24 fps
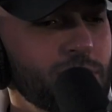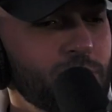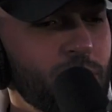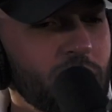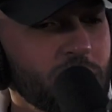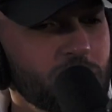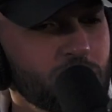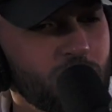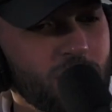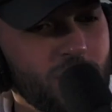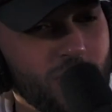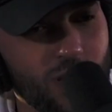
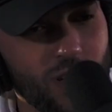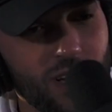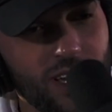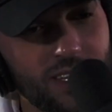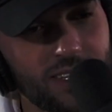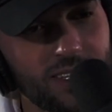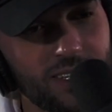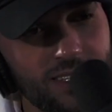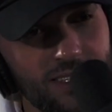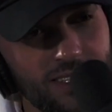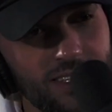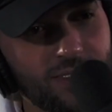best way to look at
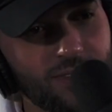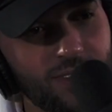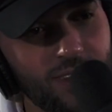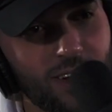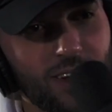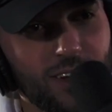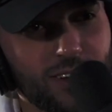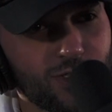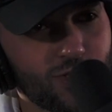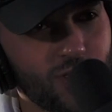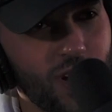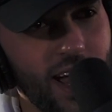this, even
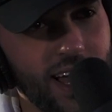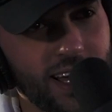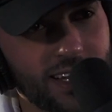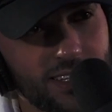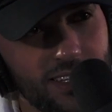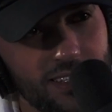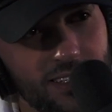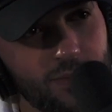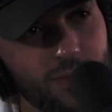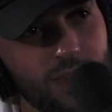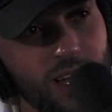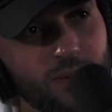on tracks, is
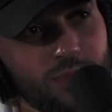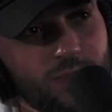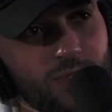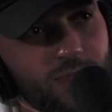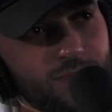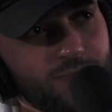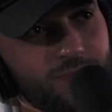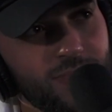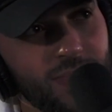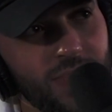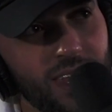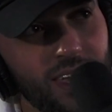sometimes,
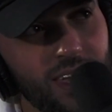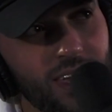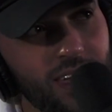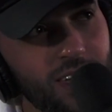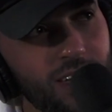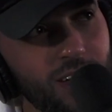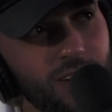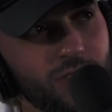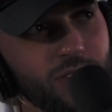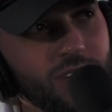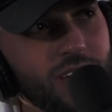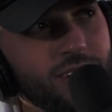
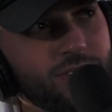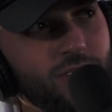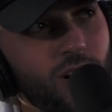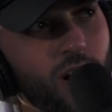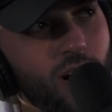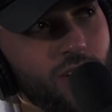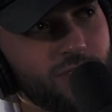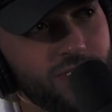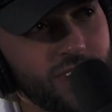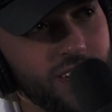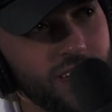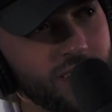you know, you have
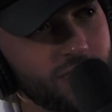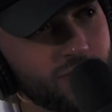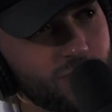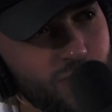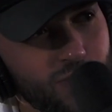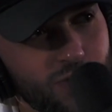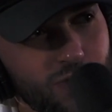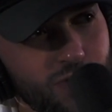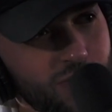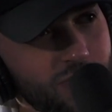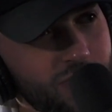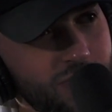off days where
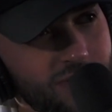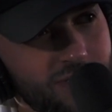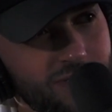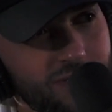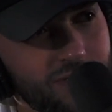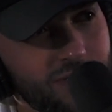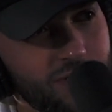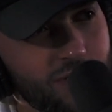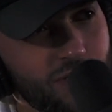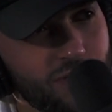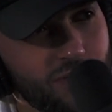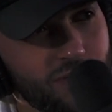you just,
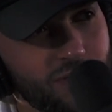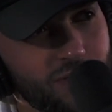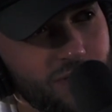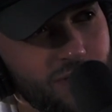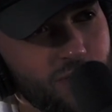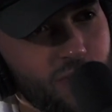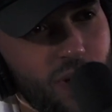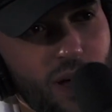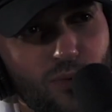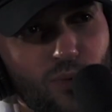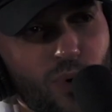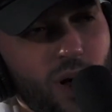you know, you
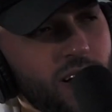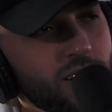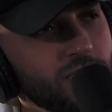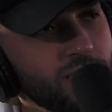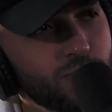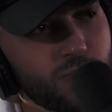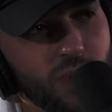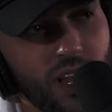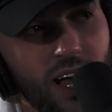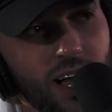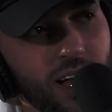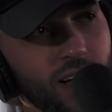have writer's
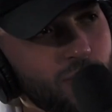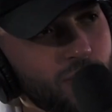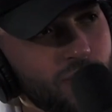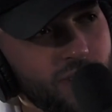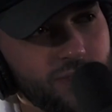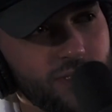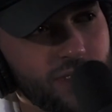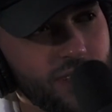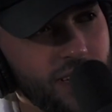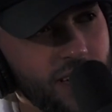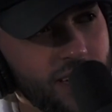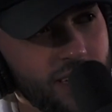block, whatever
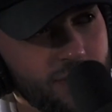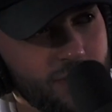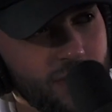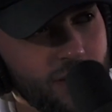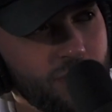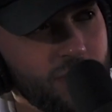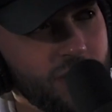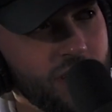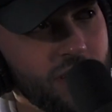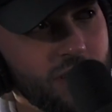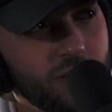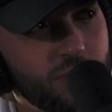the case may
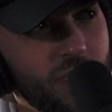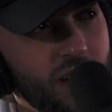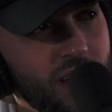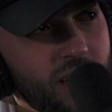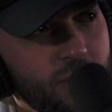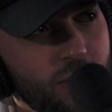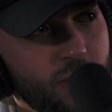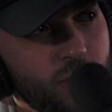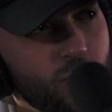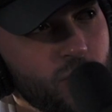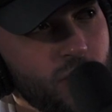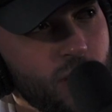be, and you might not
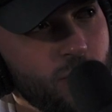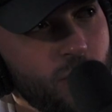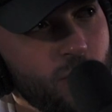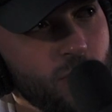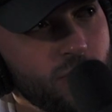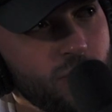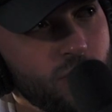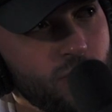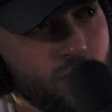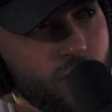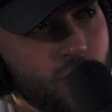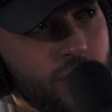be able to come up with
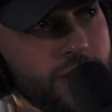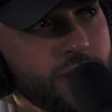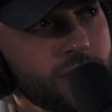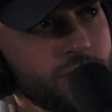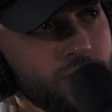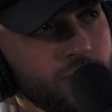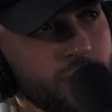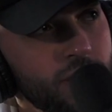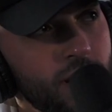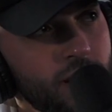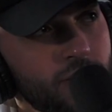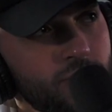the greatest
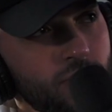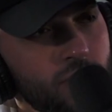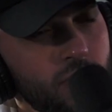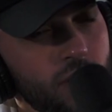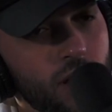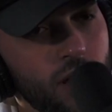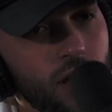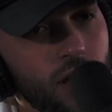shit ever.